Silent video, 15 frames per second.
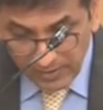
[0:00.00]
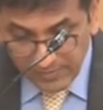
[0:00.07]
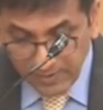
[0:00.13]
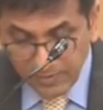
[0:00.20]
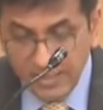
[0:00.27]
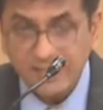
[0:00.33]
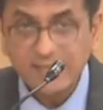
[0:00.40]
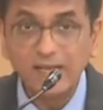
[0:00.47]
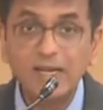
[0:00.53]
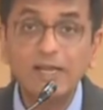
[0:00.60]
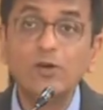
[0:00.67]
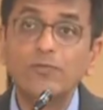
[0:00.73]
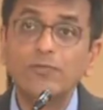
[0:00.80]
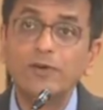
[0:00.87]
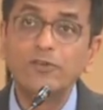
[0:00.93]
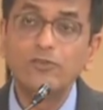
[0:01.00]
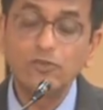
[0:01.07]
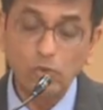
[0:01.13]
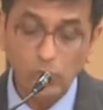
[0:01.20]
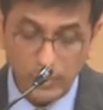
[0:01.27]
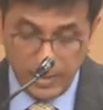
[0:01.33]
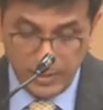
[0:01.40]
is a retelling of its
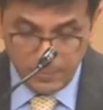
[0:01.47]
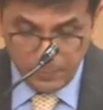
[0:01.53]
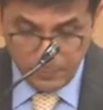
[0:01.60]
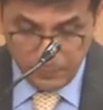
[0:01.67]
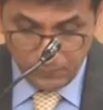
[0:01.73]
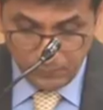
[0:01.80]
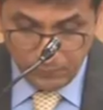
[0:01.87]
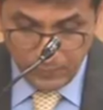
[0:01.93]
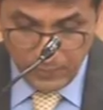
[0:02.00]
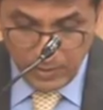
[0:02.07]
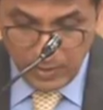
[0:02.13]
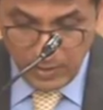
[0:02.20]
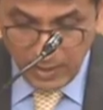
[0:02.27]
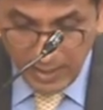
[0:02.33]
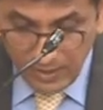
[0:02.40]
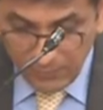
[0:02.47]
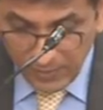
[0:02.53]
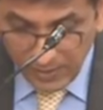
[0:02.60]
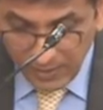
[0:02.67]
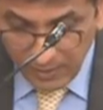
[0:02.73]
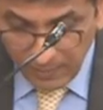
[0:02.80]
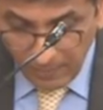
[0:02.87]
story,
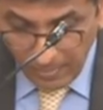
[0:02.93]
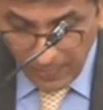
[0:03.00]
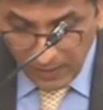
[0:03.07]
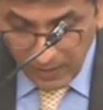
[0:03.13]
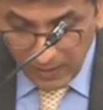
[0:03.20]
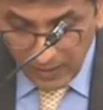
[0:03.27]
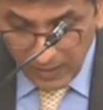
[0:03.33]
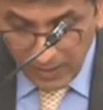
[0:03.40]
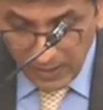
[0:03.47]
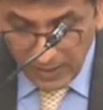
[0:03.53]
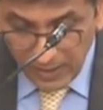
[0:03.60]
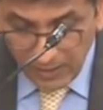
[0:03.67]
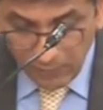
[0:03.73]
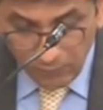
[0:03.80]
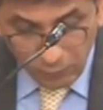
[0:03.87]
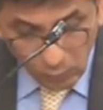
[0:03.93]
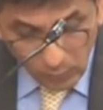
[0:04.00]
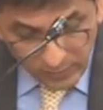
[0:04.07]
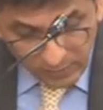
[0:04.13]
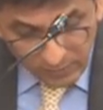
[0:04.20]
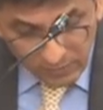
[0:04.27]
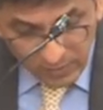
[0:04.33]
heaving
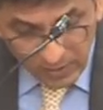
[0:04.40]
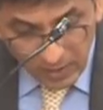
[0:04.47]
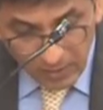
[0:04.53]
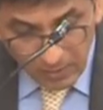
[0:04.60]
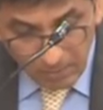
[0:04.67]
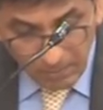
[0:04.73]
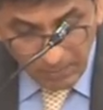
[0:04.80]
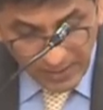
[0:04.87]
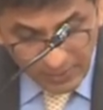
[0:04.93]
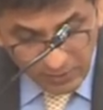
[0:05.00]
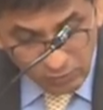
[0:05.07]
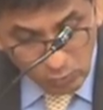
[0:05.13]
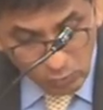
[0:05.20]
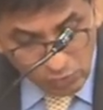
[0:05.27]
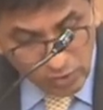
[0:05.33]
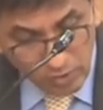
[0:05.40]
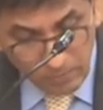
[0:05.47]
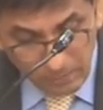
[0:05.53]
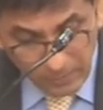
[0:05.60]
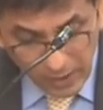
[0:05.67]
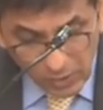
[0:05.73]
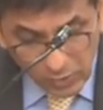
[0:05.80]
influenced by the social
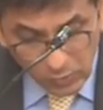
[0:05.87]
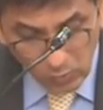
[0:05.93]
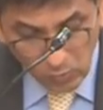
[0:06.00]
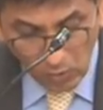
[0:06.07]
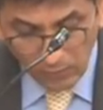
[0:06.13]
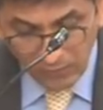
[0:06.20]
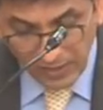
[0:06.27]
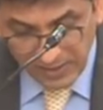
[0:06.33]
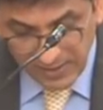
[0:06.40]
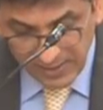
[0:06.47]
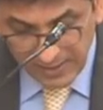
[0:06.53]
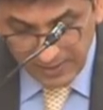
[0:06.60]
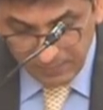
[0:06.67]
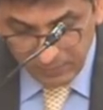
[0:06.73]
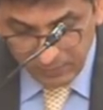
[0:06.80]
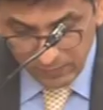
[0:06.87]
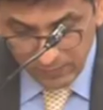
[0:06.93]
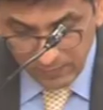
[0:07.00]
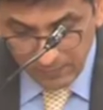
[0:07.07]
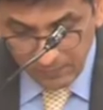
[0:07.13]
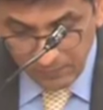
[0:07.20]
milieu of our times